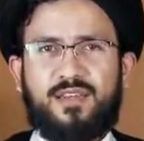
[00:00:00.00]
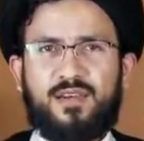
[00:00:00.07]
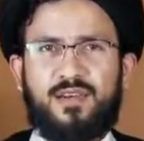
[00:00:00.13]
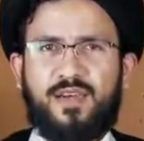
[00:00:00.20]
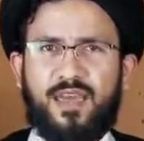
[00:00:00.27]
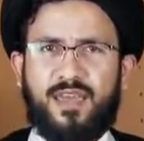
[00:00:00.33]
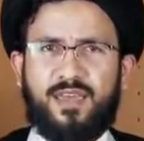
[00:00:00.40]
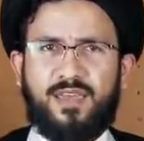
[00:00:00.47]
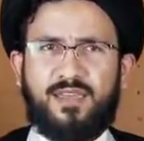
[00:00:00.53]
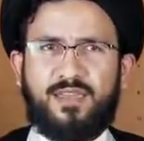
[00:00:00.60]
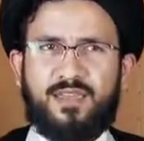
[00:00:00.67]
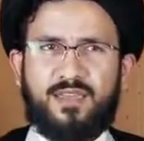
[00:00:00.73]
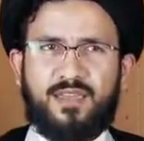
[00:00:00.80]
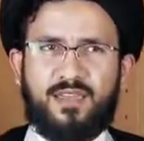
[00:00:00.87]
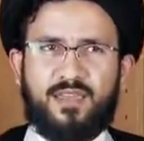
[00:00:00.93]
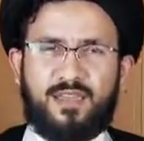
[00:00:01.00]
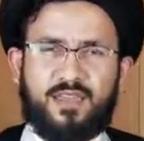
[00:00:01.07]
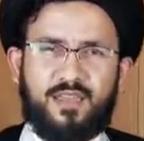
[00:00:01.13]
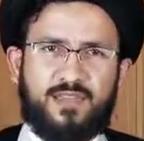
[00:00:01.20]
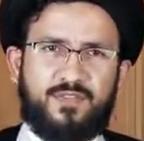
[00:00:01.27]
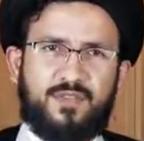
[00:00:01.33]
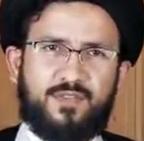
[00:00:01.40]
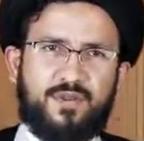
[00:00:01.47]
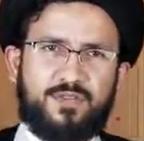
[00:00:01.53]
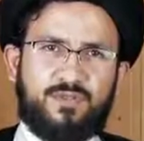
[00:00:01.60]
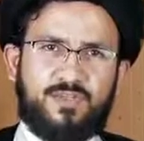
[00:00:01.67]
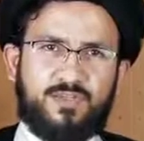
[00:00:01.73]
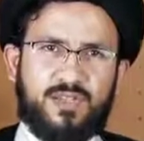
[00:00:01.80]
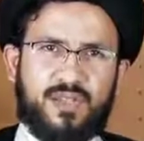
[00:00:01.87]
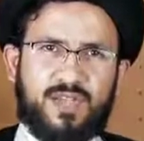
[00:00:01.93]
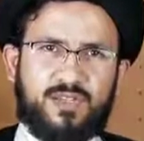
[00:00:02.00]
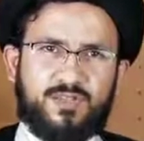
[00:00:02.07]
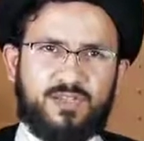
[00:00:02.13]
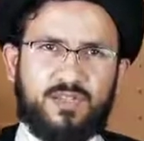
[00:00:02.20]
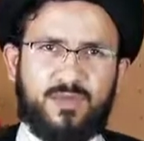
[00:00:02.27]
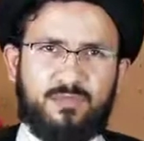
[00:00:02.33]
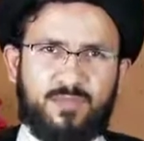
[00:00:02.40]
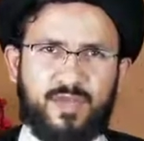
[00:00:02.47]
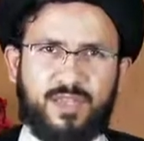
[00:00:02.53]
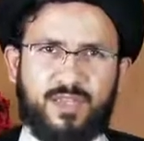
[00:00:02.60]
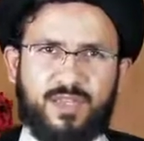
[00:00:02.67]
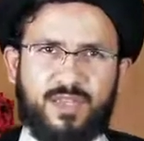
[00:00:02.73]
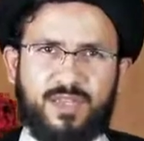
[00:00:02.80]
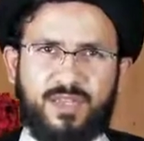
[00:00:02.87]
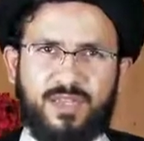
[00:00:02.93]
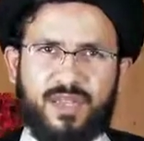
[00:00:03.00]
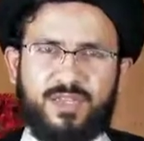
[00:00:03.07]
Okay, if you want to select somebody